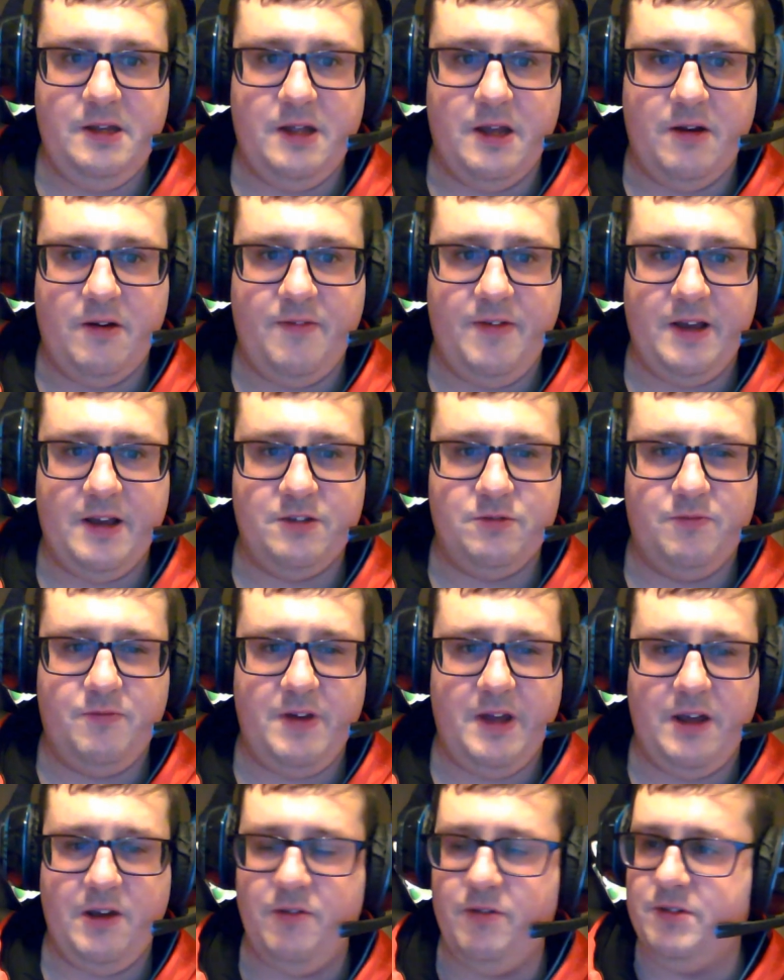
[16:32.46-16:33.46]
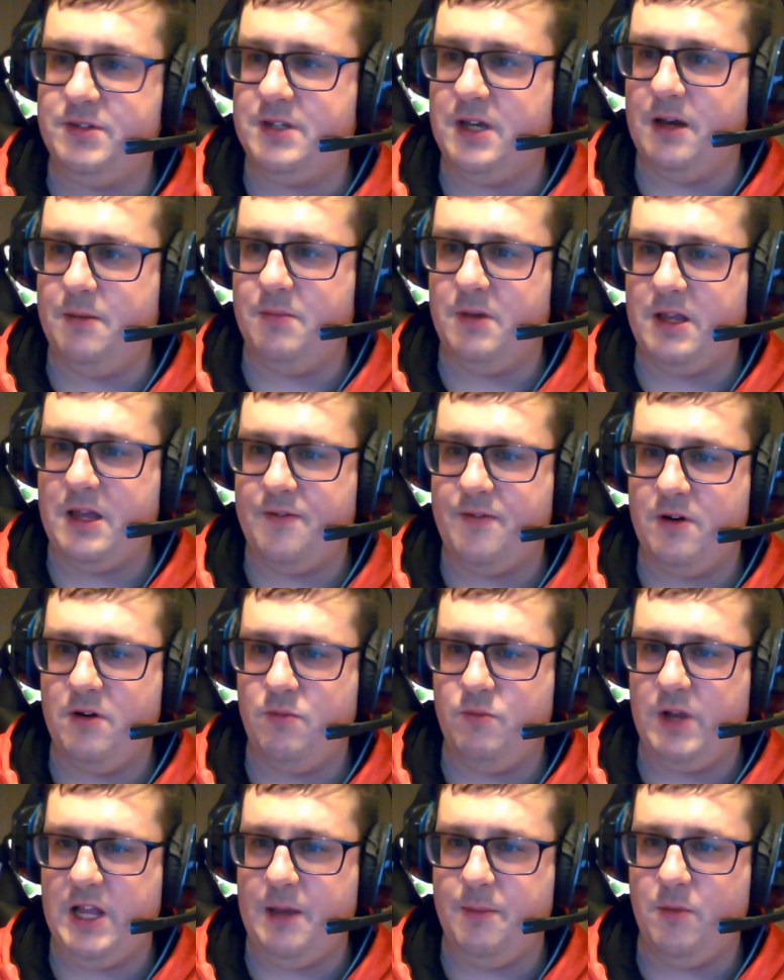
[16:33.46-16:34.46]
think it was another
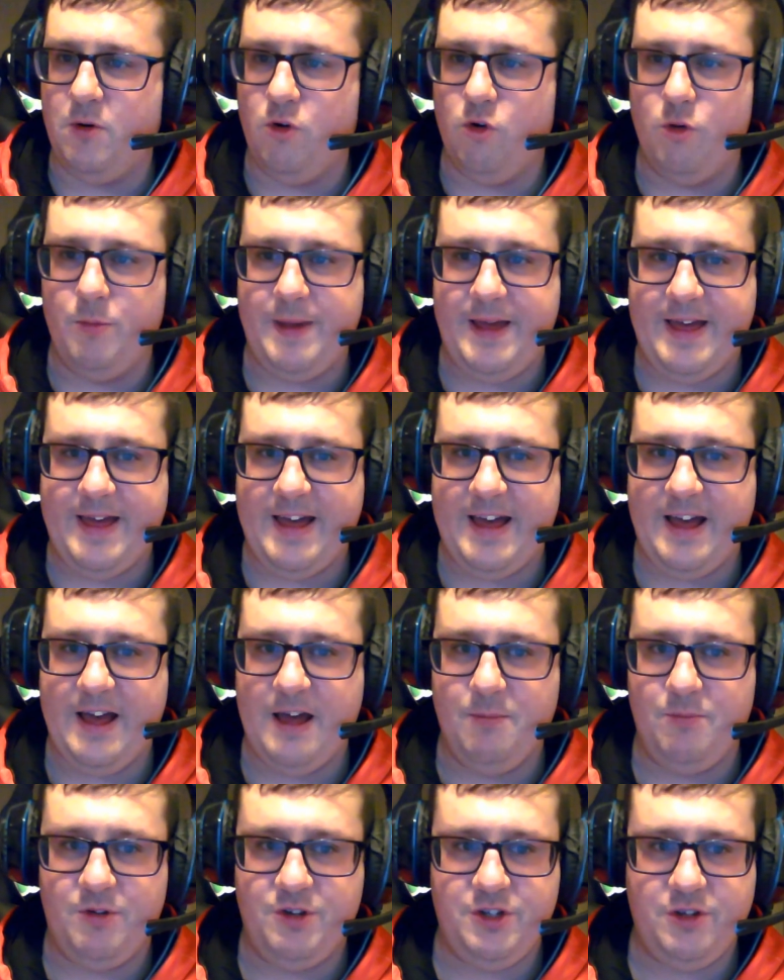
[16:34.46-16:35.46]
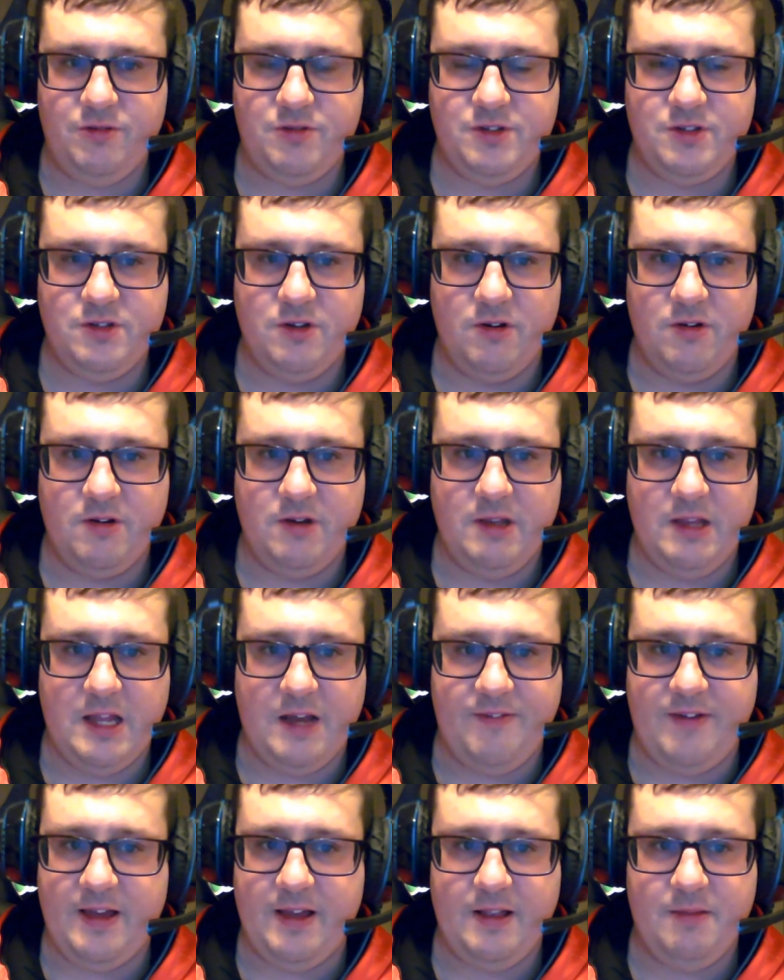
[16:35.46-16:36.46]
William Orbit produced song.
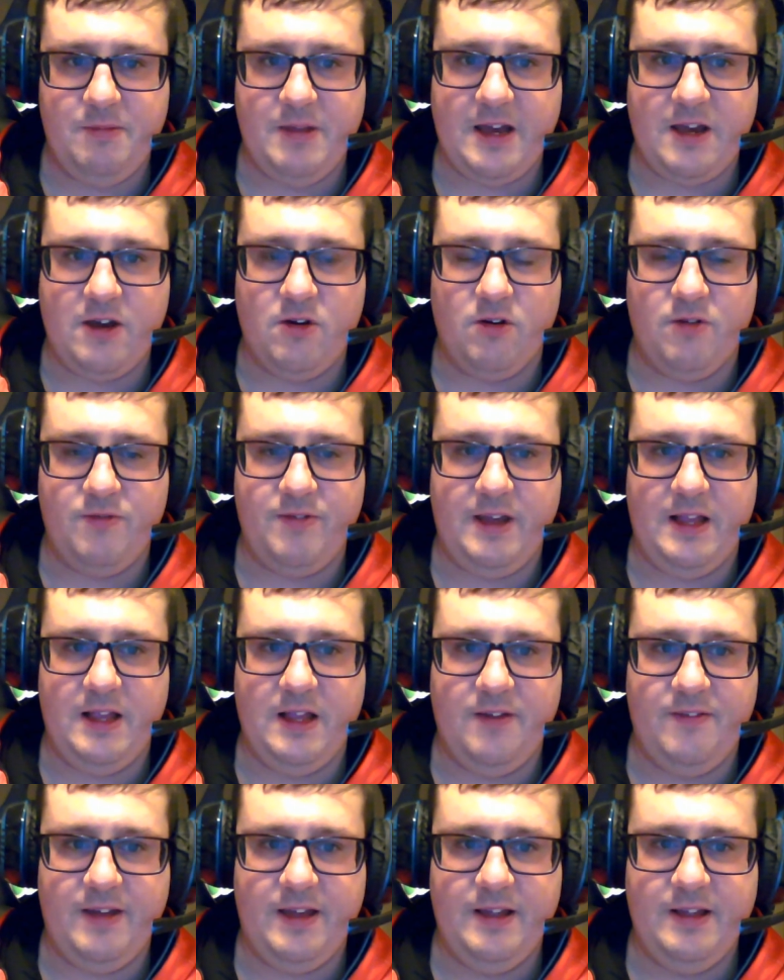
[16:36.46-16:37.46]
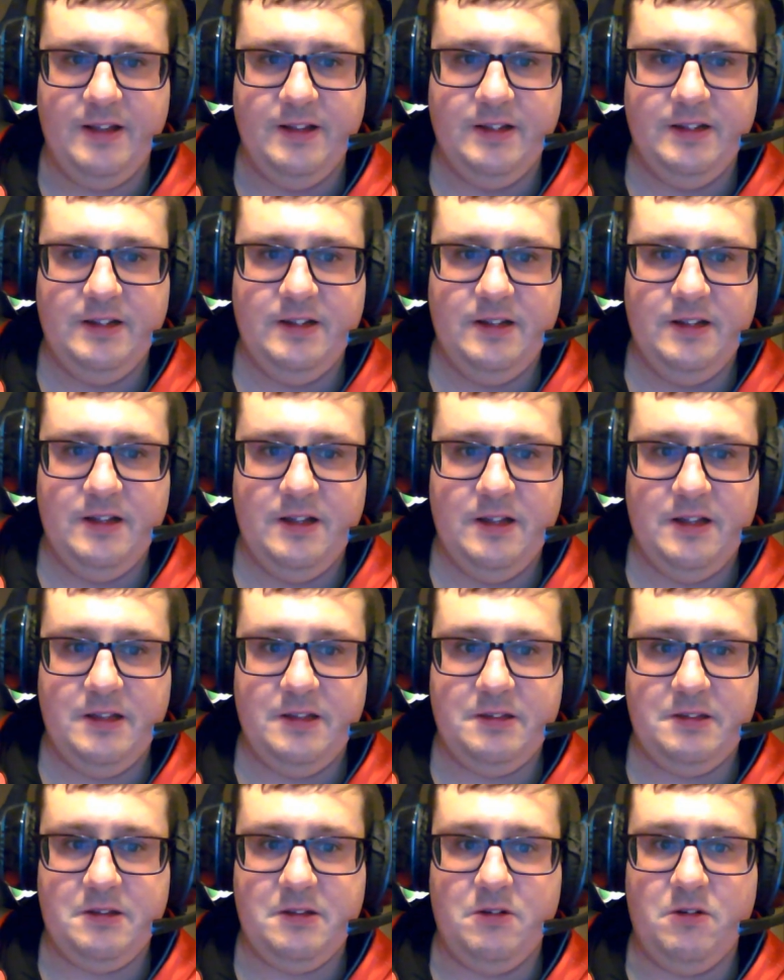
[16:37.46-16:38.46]
Love it. Black Coffee. Love it.
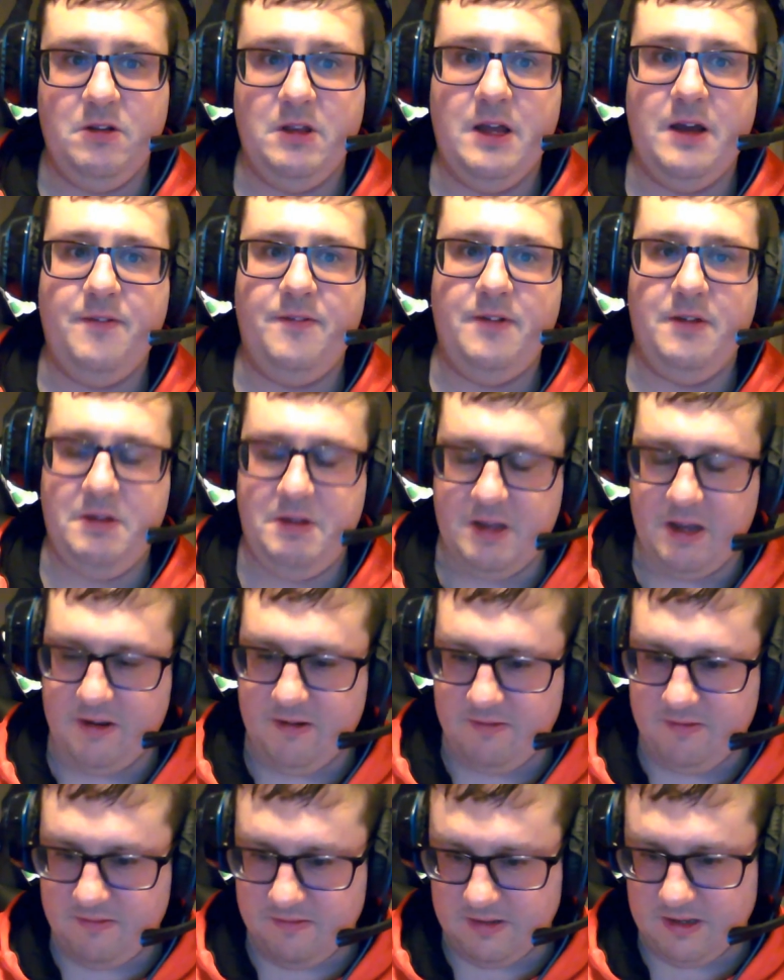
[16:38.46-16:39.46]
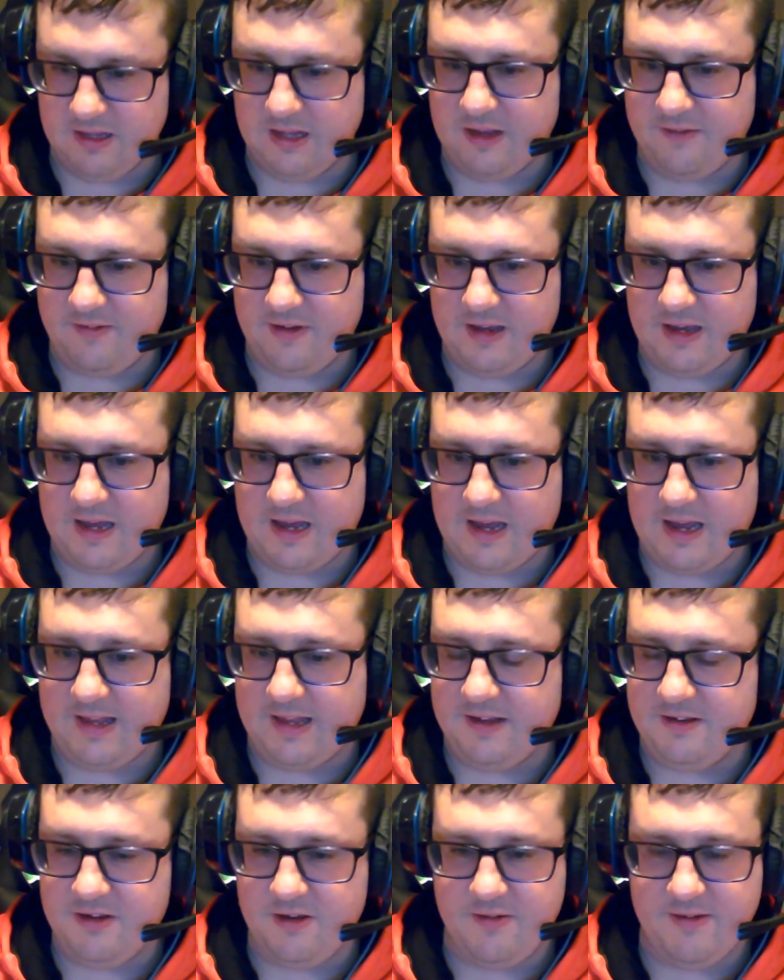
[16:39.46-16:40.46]
Love it. And I love it how
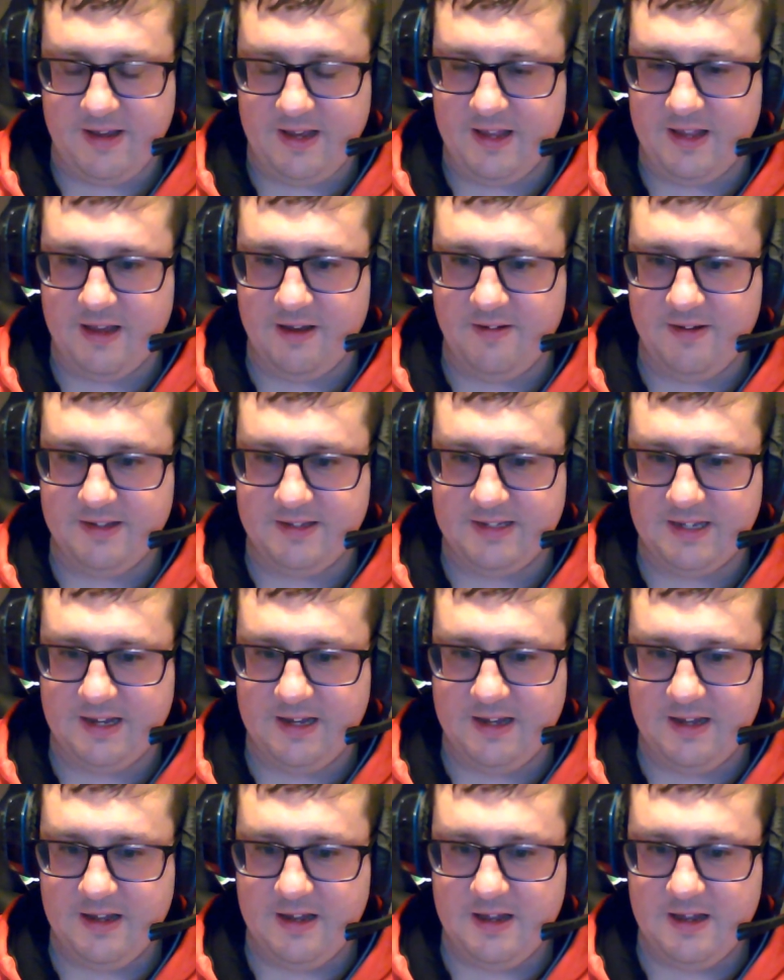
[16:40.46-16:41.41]
they do it. It's a